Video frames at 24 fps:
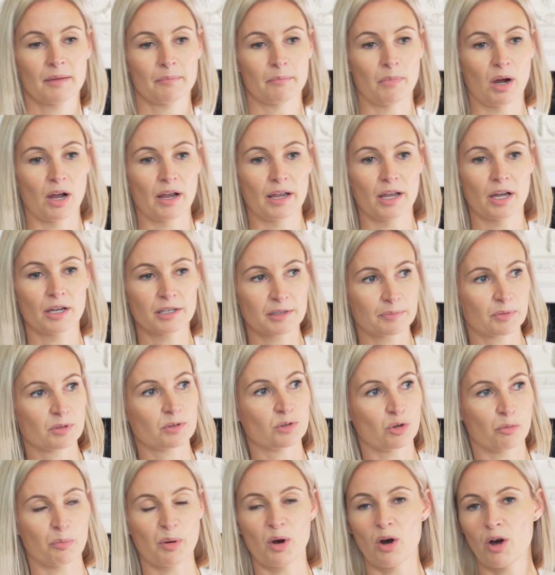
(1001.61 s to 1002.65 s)
My
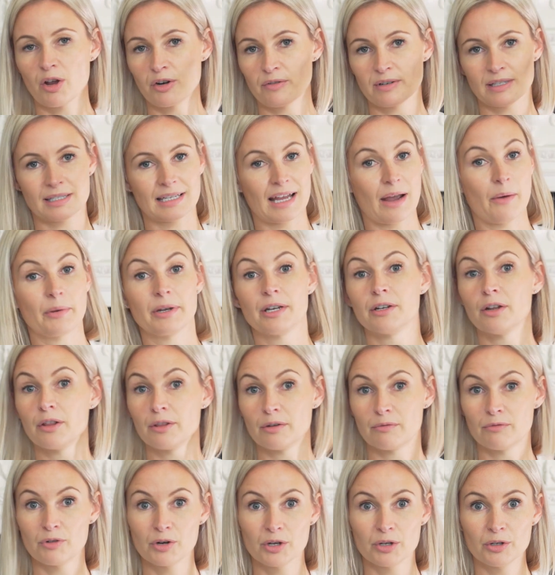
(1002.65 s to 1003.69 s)
husband or partner is now in
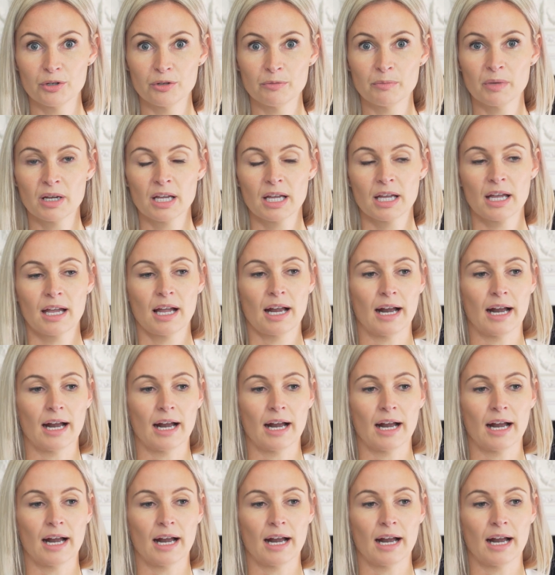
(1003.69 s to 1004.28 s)
another room.